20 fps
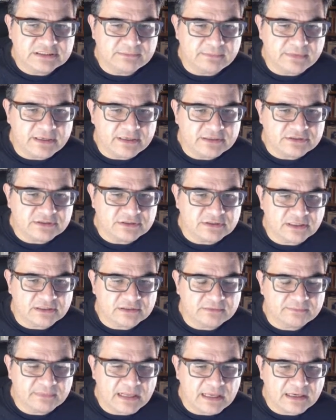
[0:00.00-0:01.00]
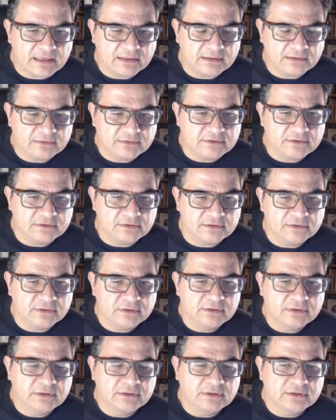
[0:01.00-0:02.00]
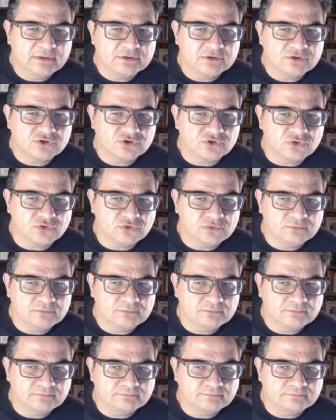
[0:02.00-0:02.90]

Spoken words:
amazing that black didn't show